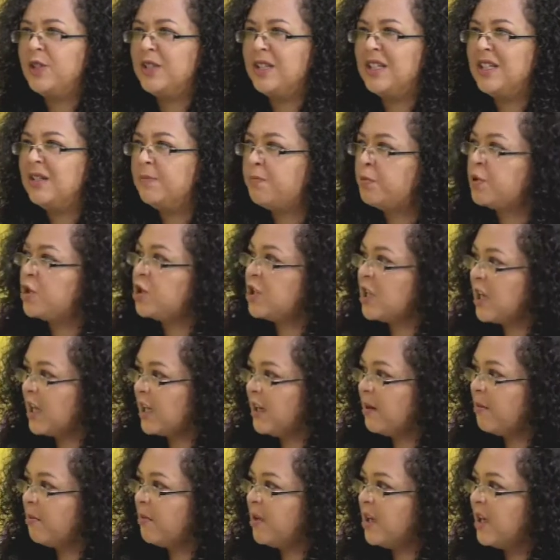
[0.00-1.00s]
deep
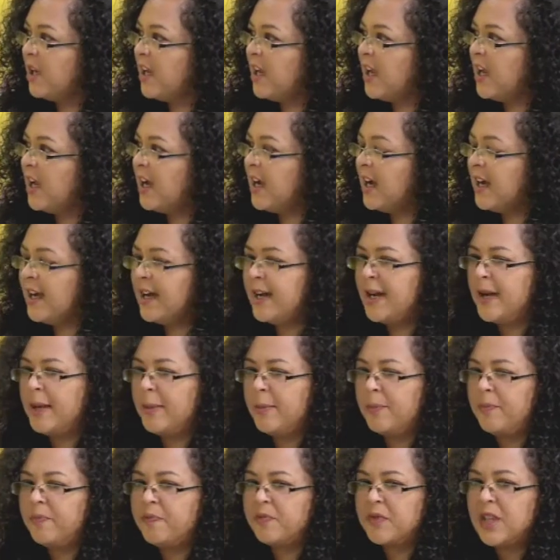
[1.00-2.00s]
shame.
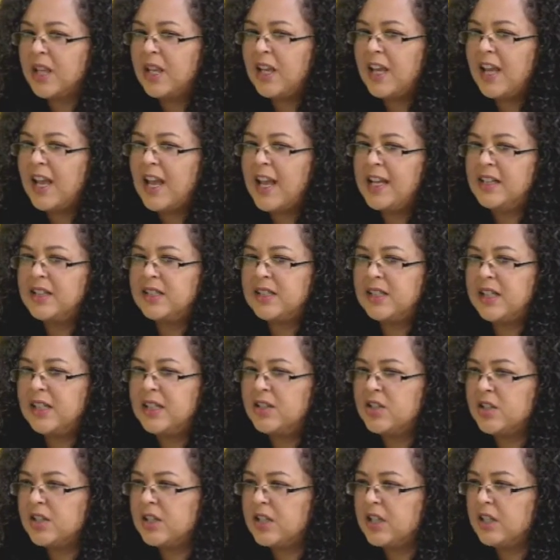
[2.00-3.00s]
And it's
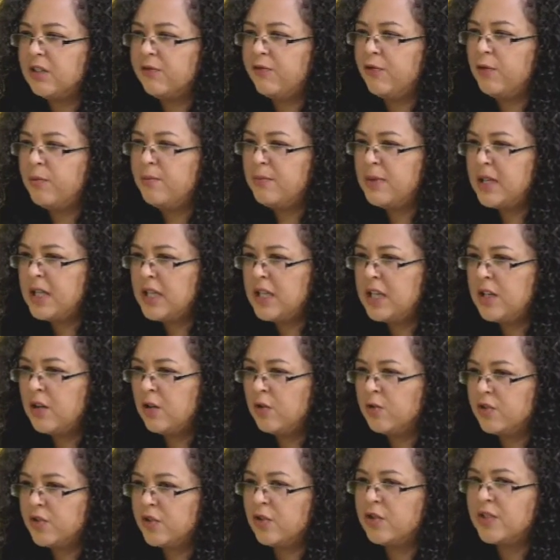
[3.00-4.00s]
interesting for me,
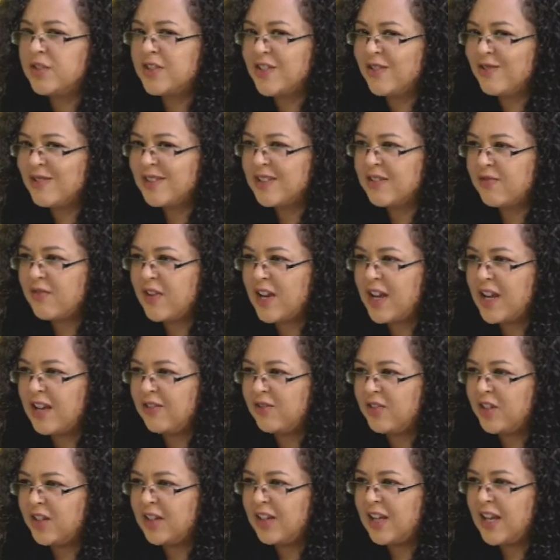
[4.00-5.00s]
who's also a
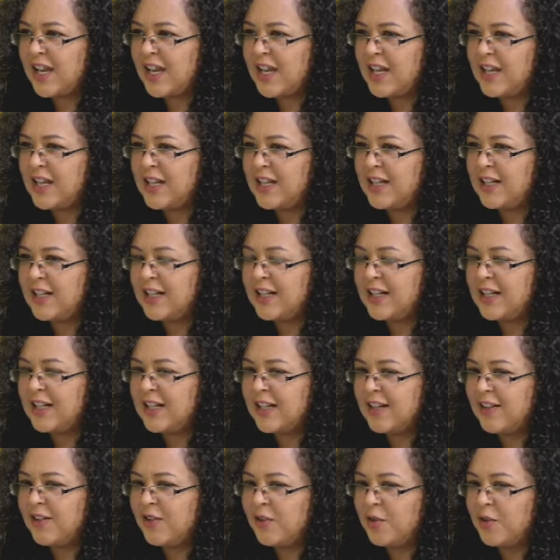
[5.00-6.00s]
survivor, and
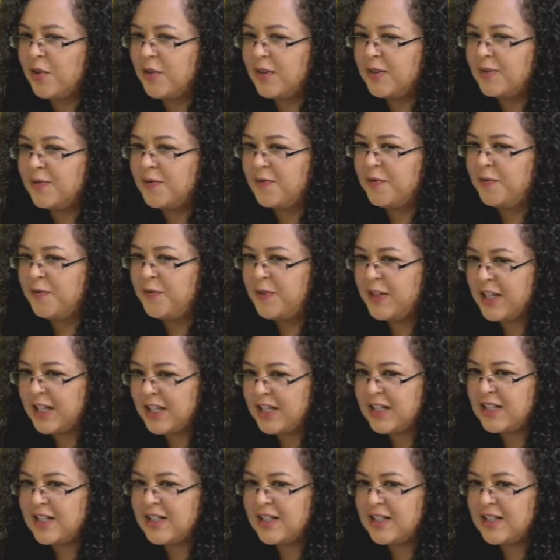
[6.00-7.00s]

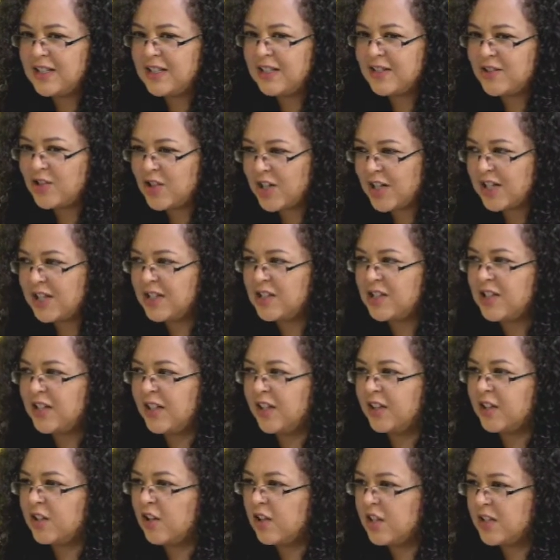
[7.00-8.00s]
very strangely
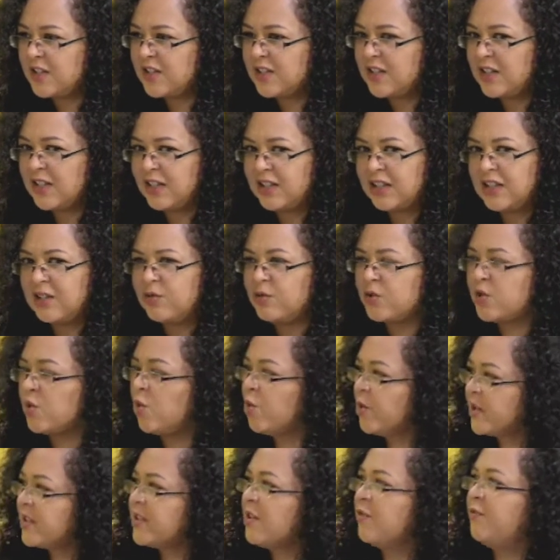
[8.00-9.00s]
and coincidentally was
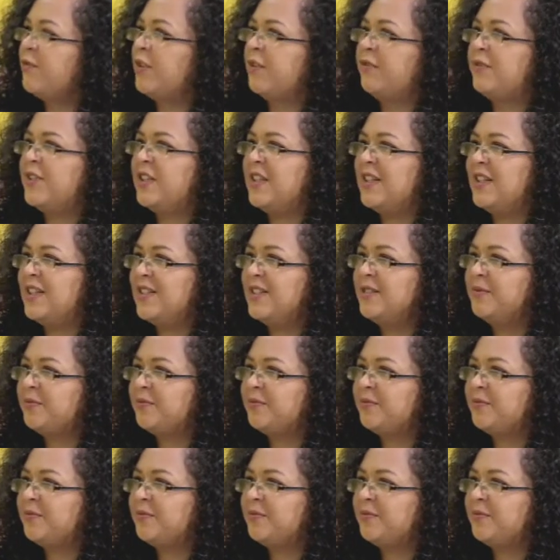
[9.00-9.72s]
also 15,